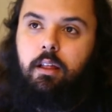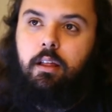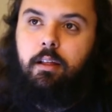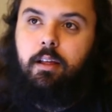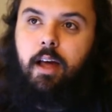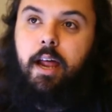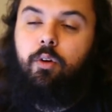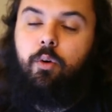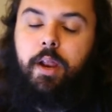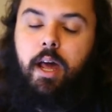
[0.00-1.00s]
I don't know
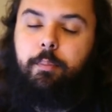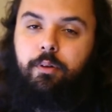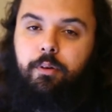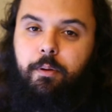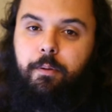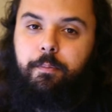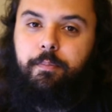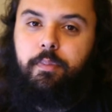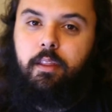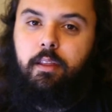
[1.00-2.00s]
what happened.
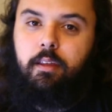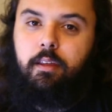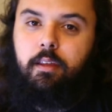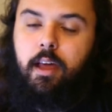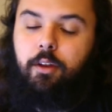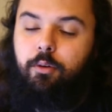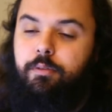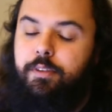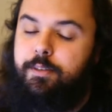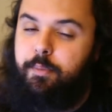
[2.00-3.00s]
I don't know if
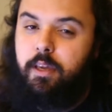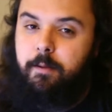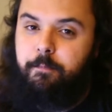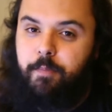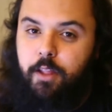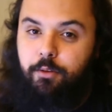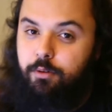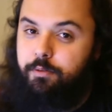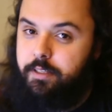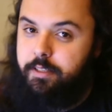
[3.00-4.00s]
it's me, I don't know if
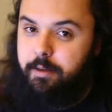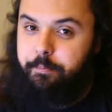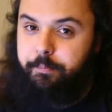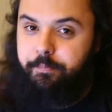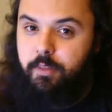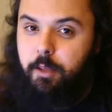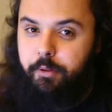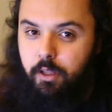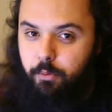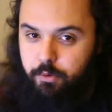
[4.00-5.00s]
it's them, but there
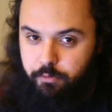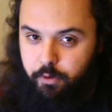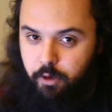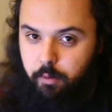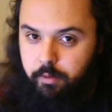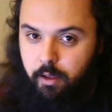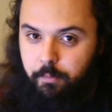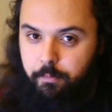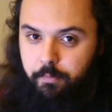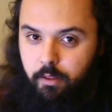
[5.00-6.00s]
was a fuck up there,
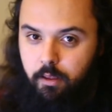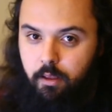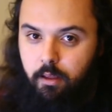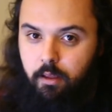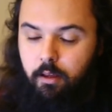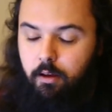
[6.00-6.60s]
or